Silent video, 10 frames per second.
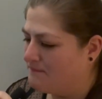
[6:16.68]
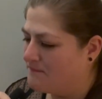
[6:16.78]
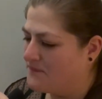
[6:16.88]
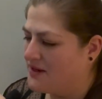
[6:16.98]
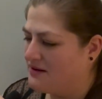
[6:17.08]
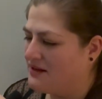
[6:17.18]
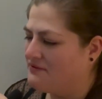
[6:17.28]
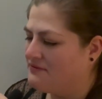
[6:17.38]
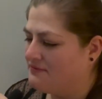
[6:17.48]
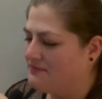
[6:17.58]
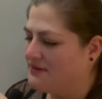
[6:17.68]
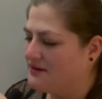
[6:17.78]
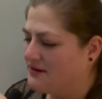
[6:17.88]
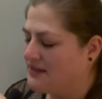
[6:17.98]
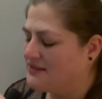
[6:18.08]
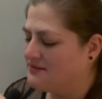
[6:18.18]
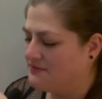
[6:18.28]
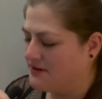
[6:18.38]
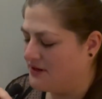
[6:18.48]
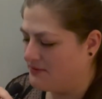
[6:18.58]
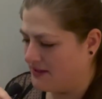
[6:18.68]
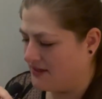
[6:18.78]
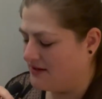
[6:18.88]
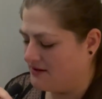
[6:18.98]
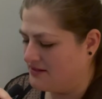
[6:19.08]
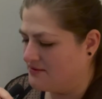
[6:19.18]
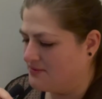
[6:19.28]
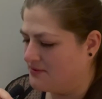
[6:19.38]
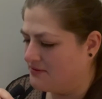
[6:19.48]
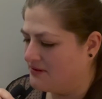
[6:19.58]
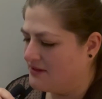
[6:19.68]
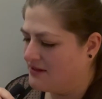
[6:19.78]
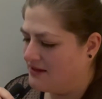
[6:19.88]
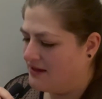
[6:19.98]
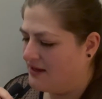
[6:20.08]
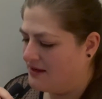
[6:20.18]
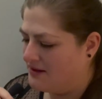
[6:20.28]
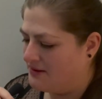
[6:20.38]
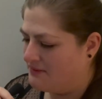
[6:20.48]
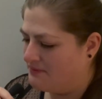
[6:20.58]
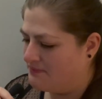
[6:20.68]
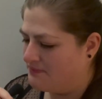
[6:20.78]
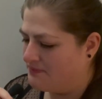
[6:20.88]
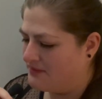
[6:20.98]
but I could hear some very recognizable, like